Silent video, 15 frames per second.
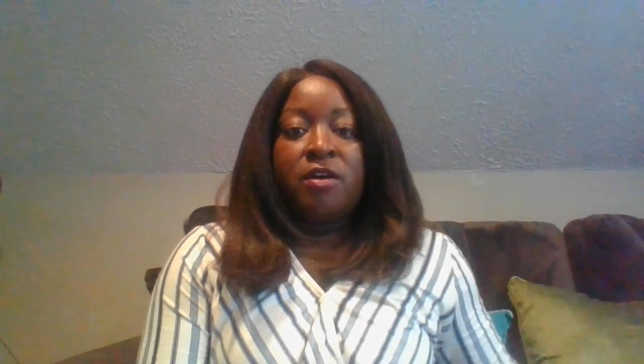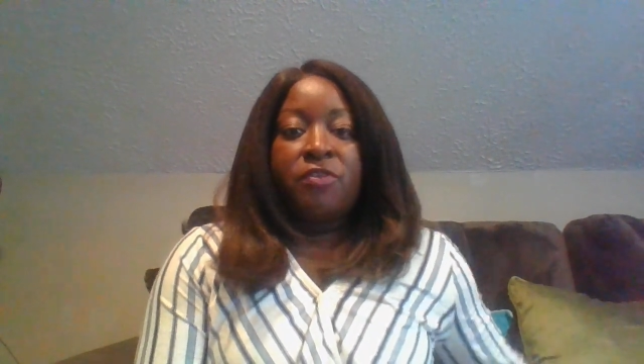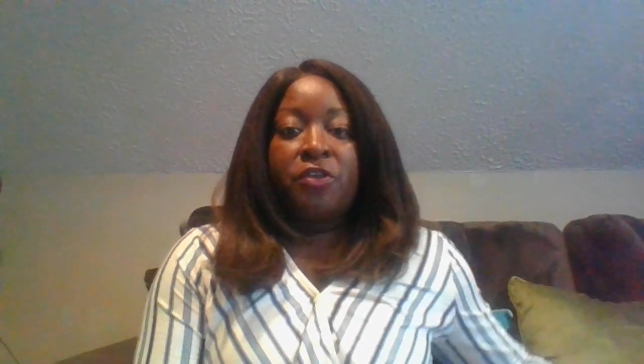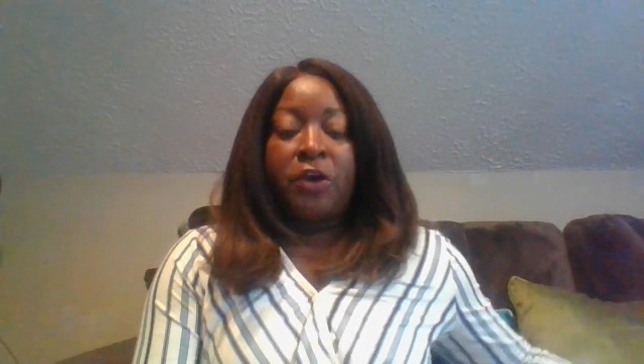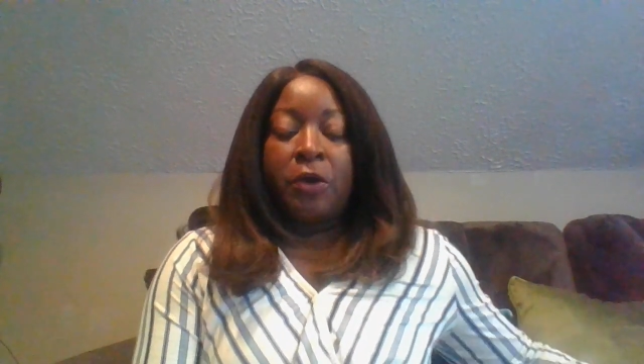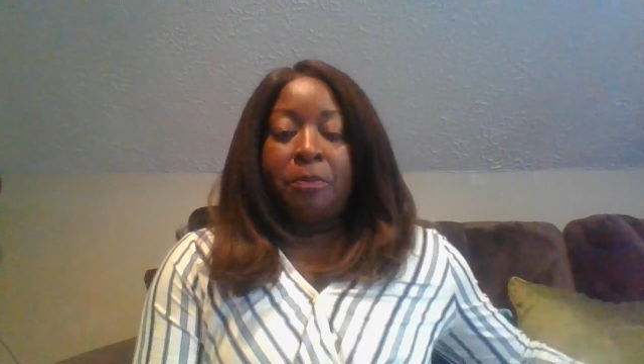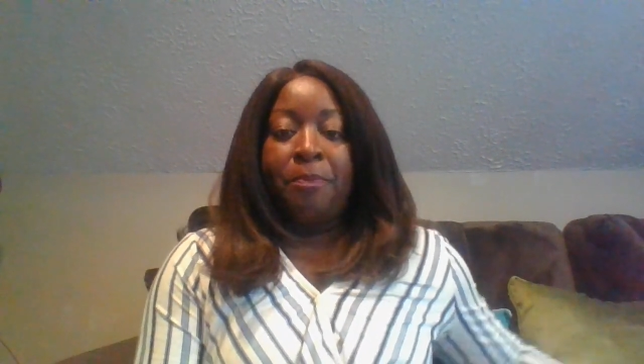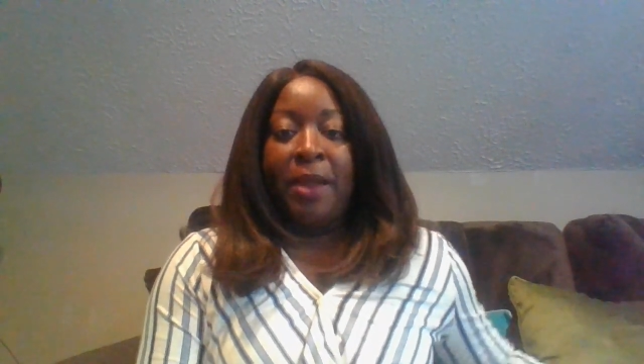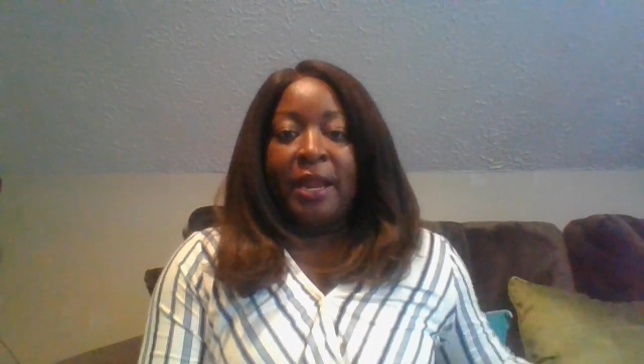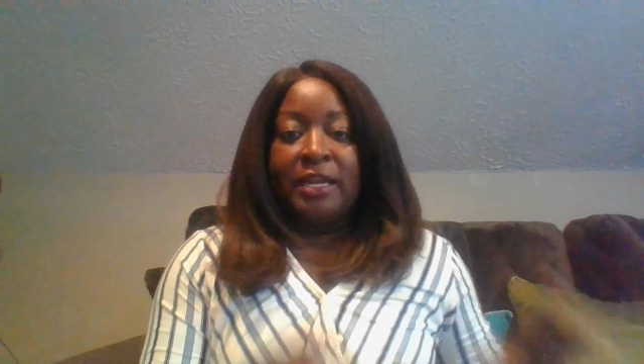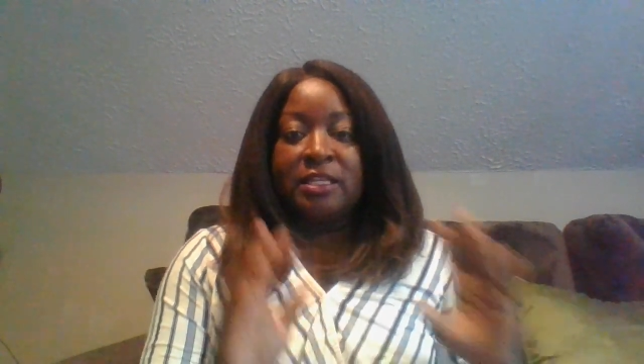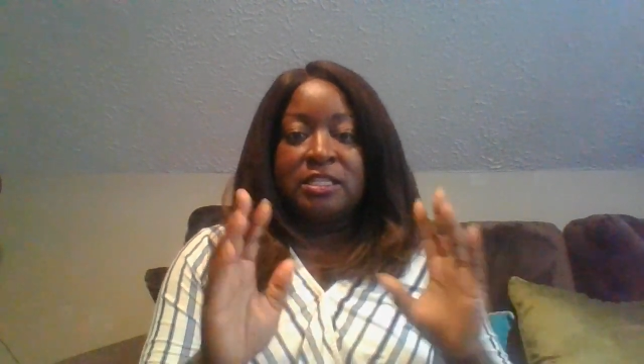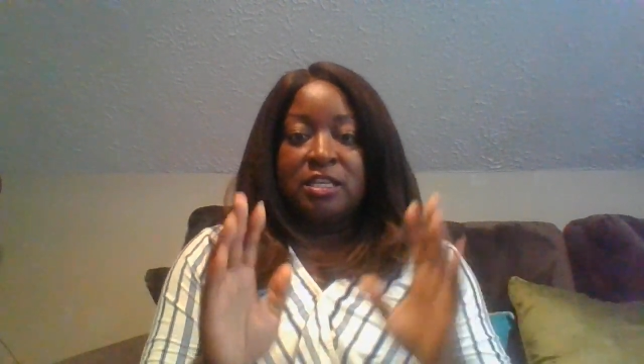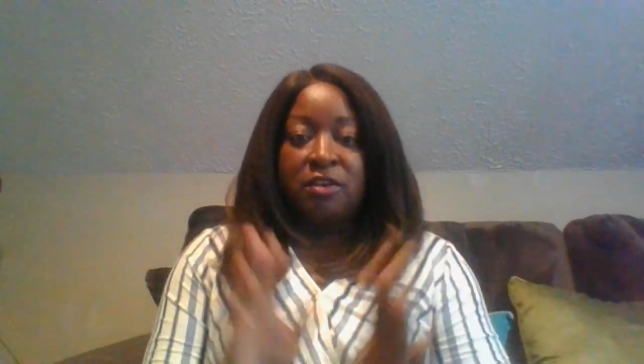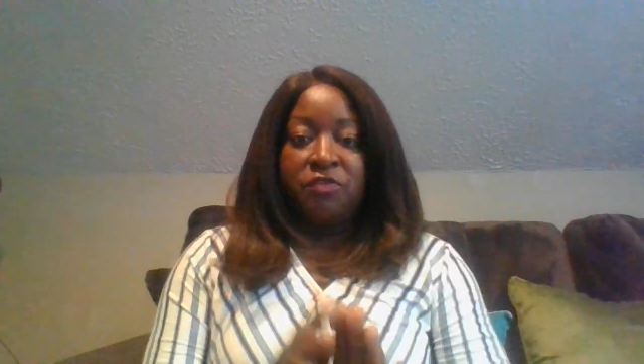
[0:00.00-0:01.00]
the
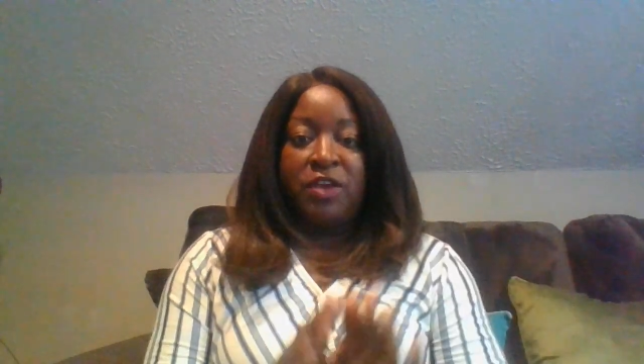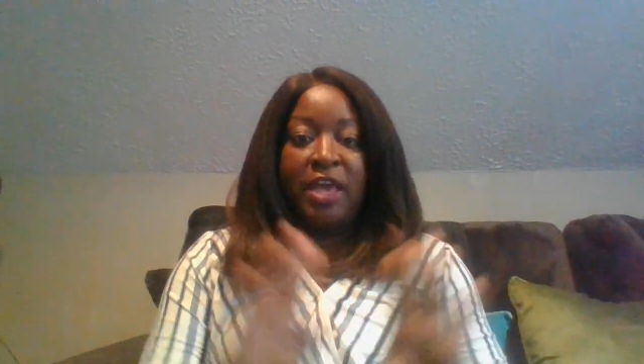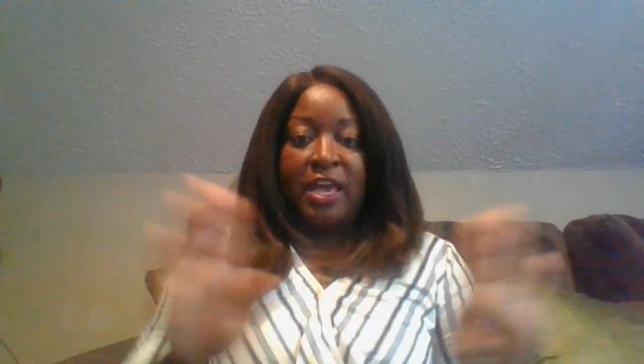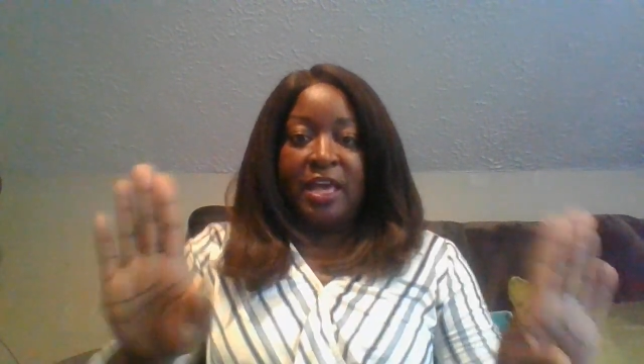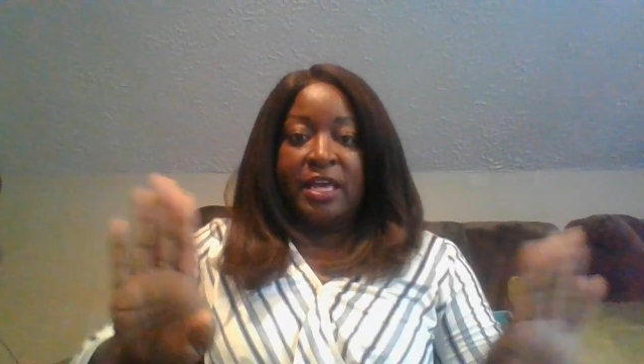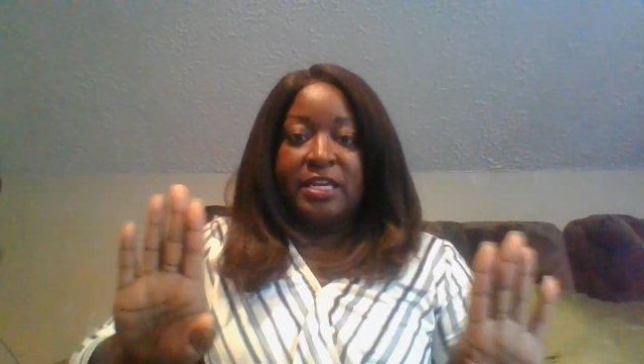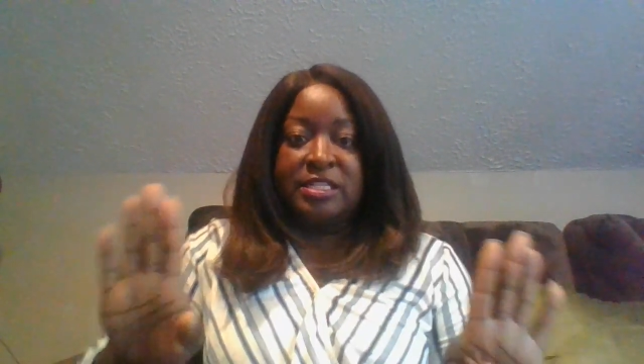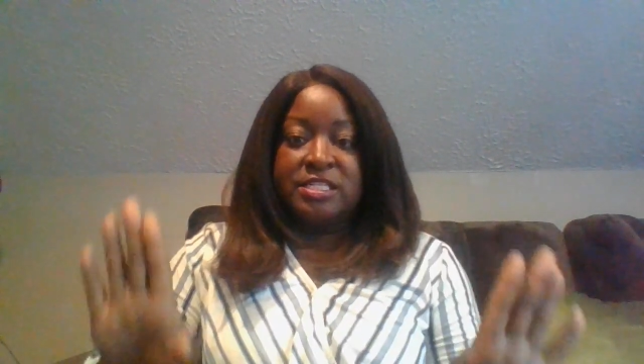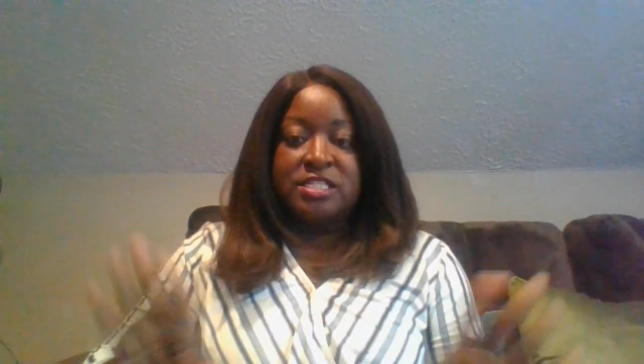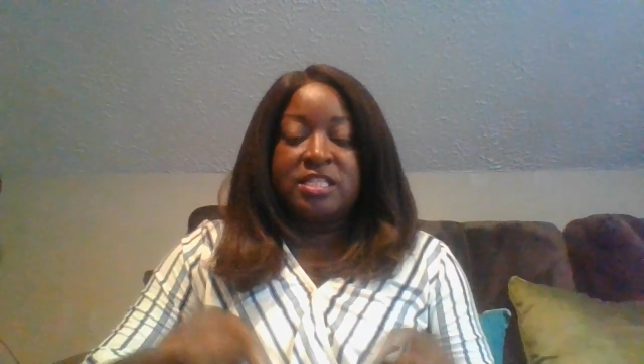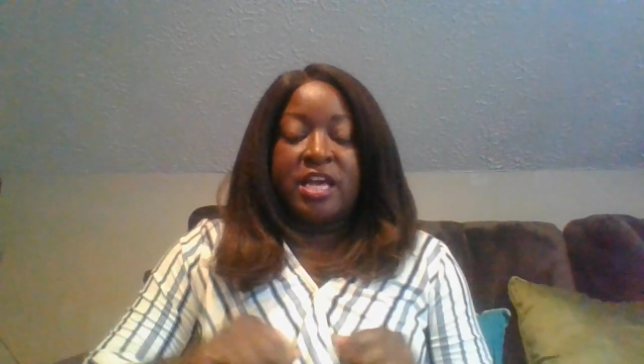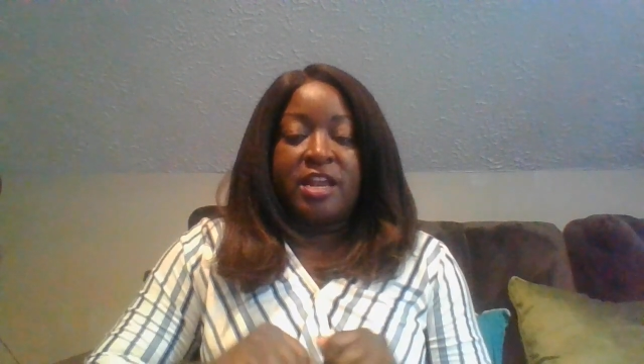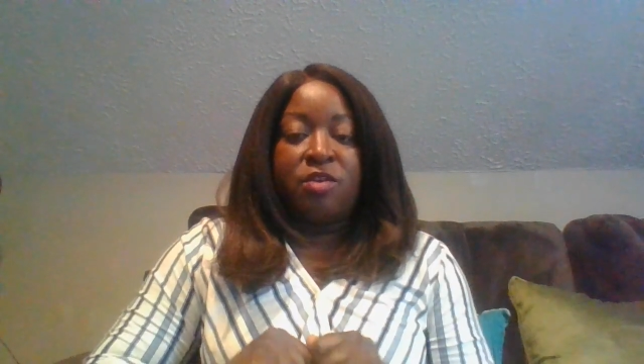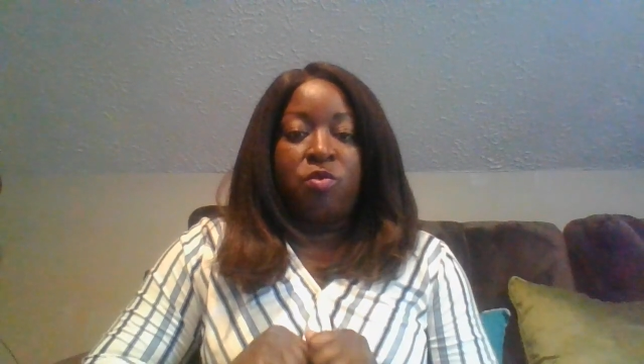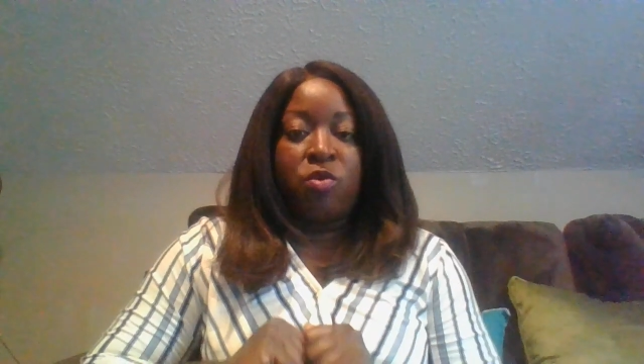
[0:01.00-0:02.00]
competitive edge
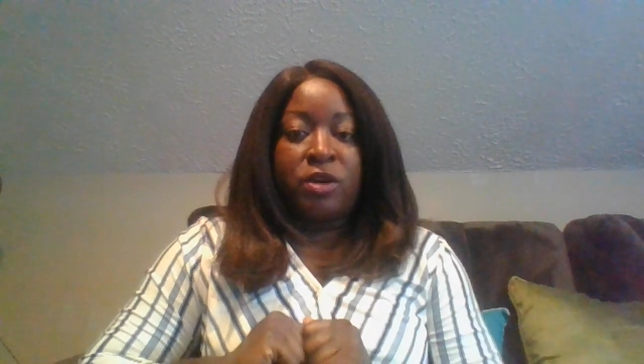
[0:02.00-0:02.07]
that